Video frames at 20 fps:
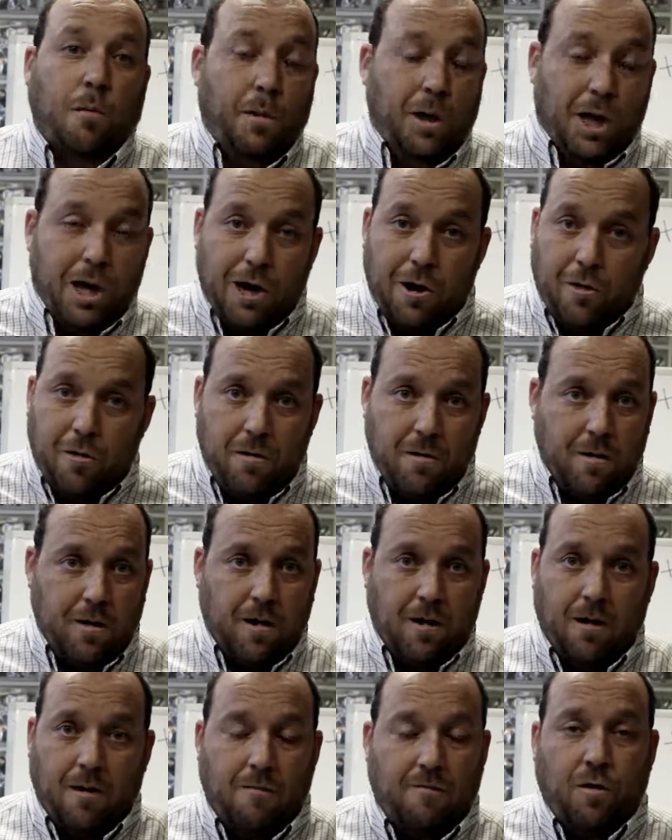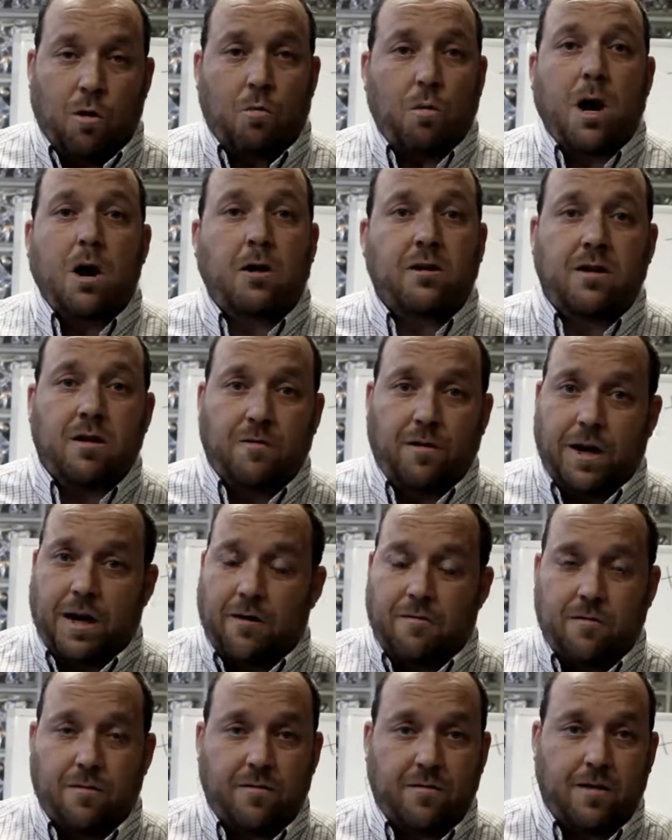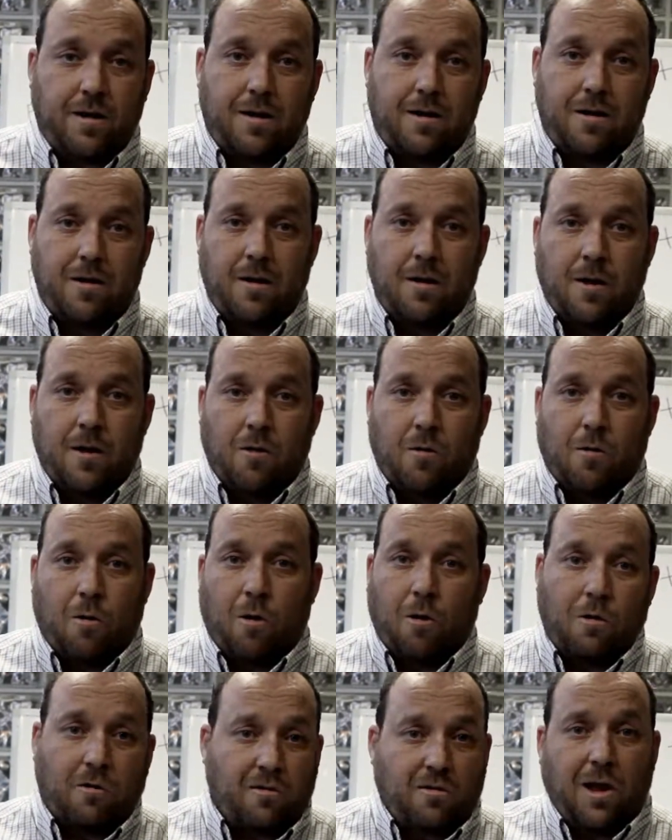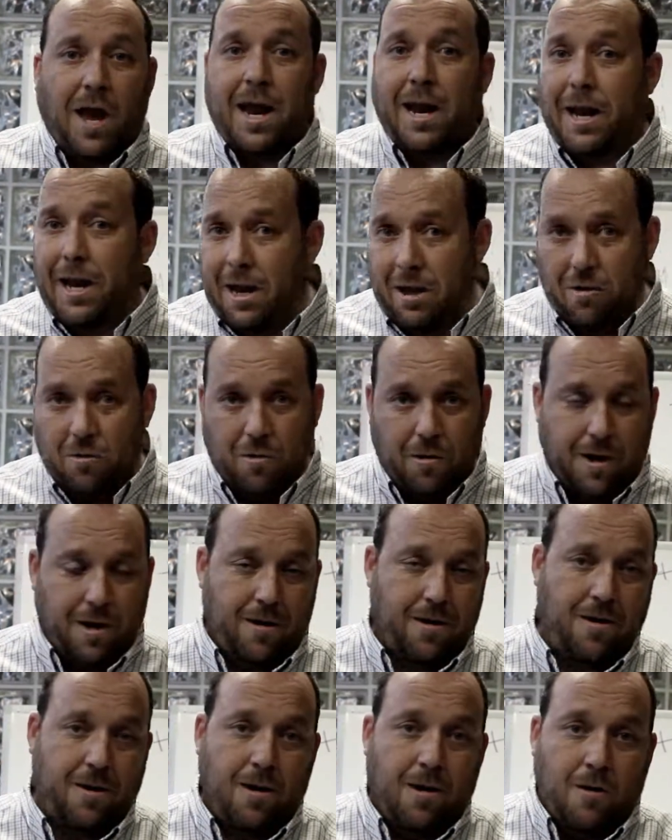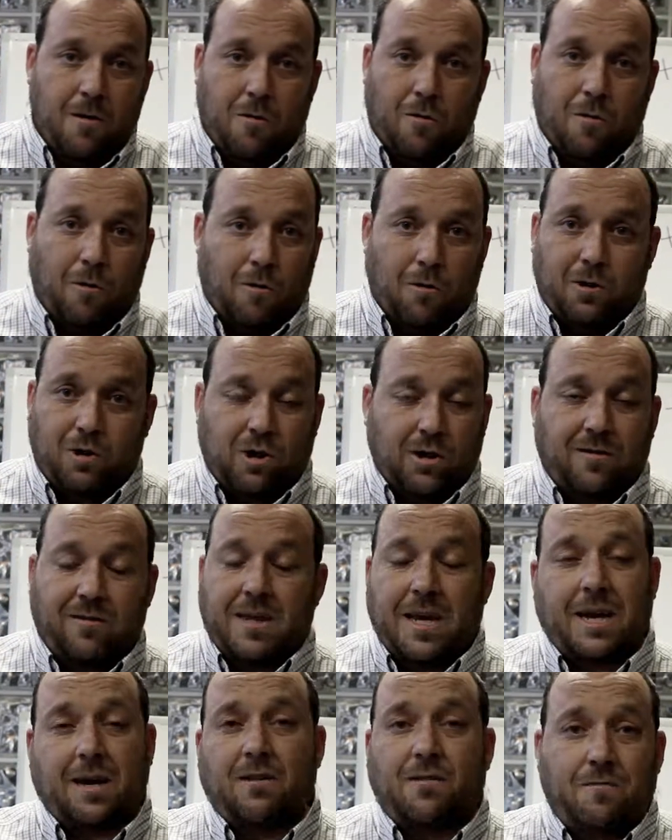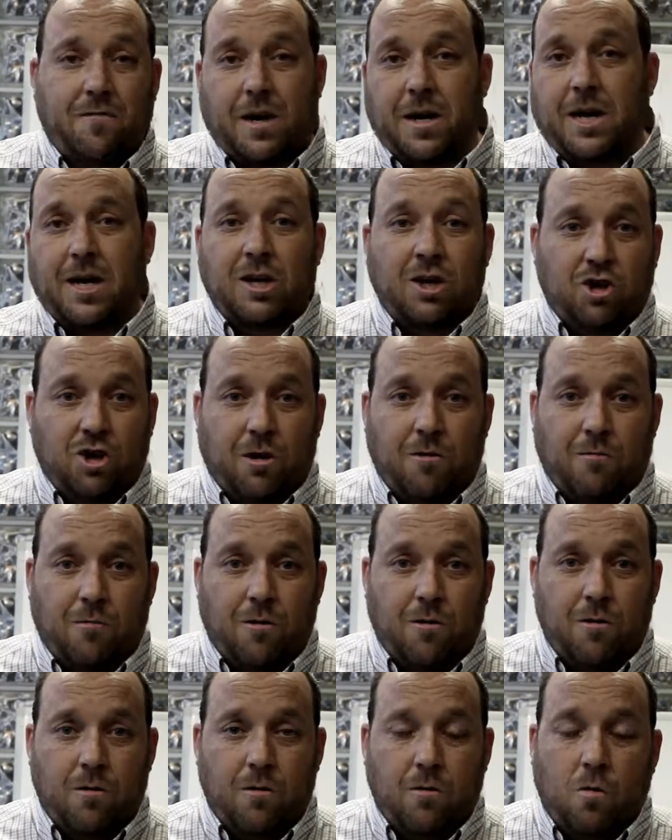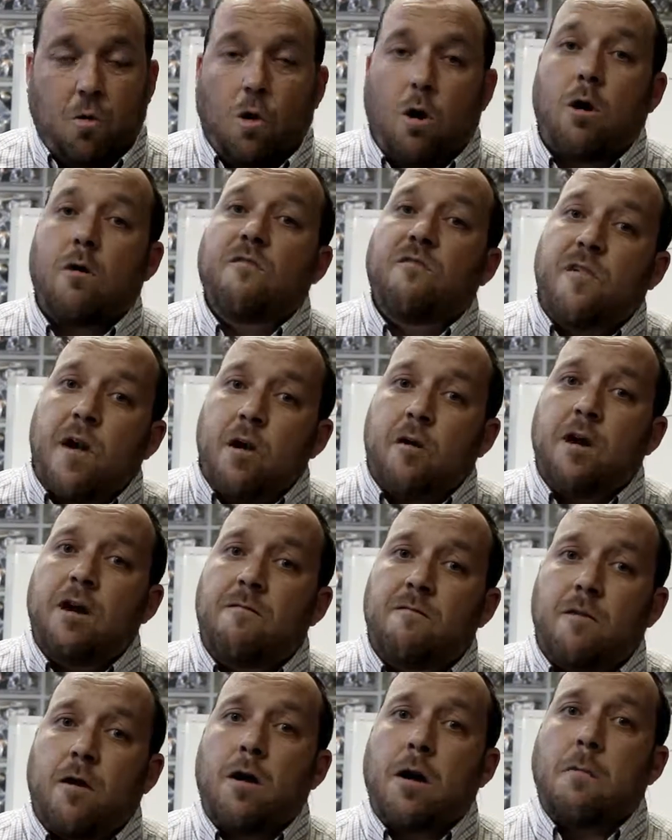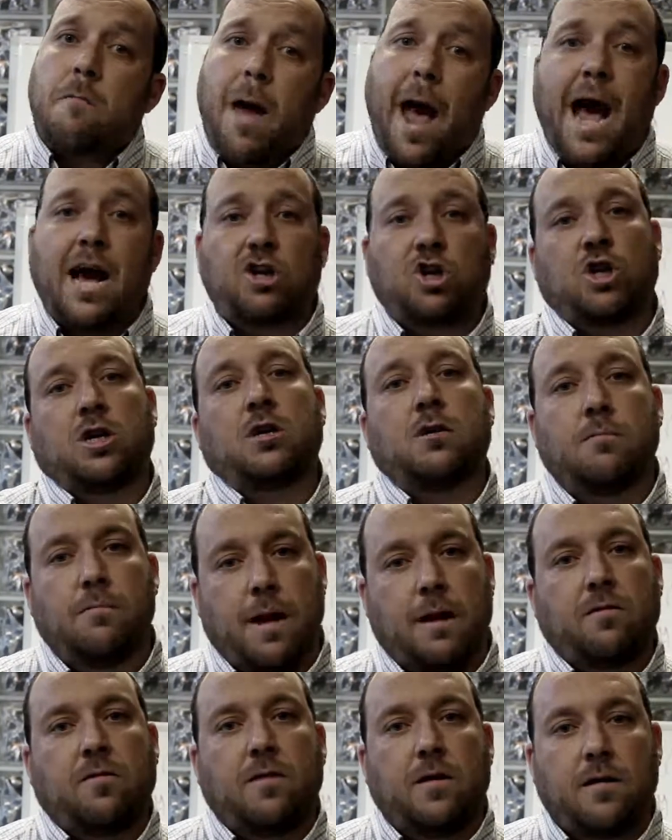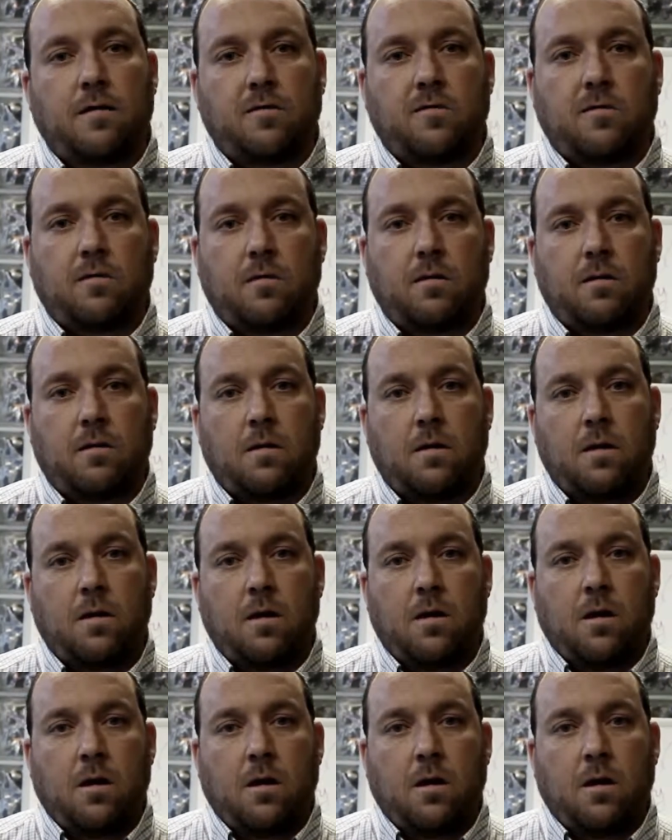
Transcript: So below, if you're relatively interested or slightly annoyed or just think it's funny in general or are very, very passionate about this,